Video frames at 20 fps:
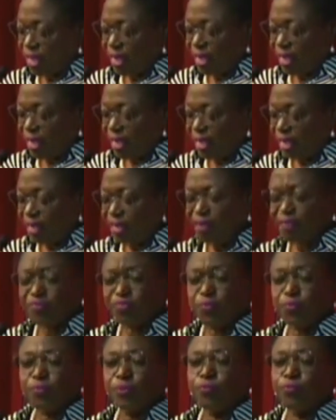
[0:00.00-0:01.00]
If
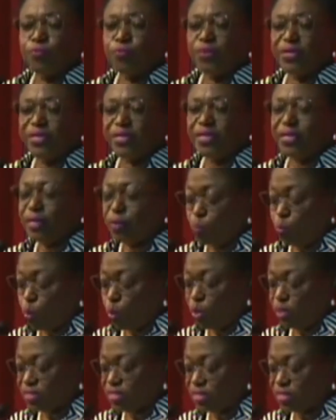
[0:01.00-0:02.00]
we really
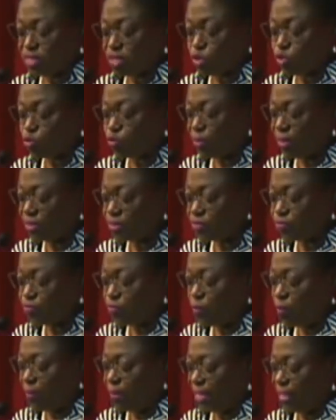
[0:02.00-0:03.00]
want to
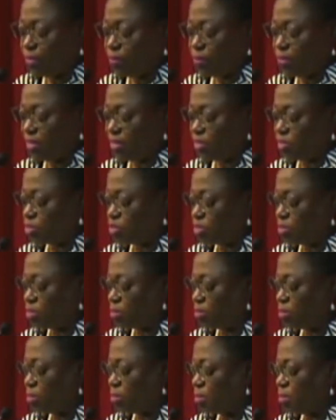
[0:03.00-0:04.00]
transform education,
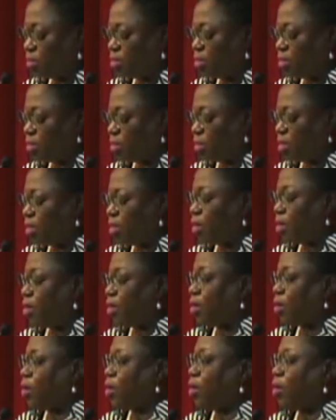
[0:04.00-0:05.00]

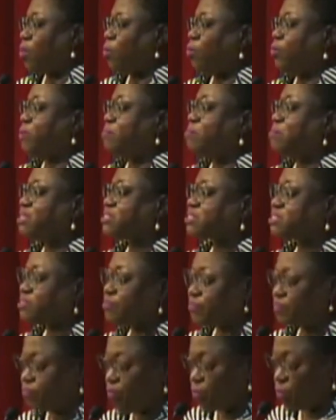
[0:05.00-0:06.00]
we must
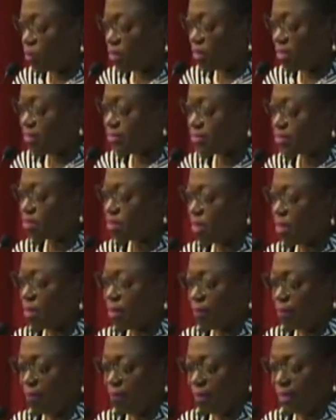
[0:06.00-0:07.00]
focus
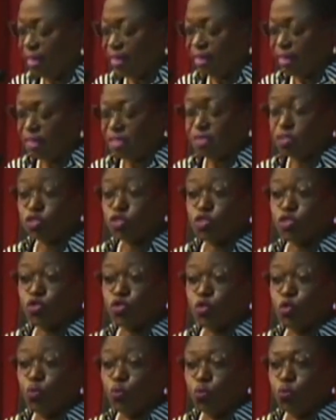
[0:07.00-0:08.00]
on making
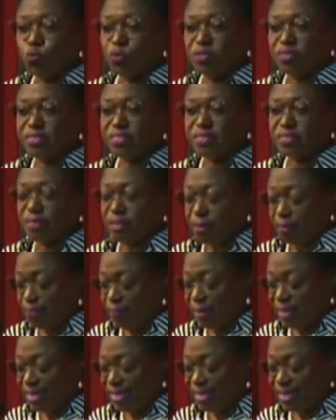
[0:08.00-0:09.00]
schools
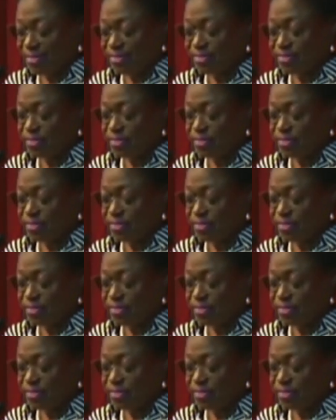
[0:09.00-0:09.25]
places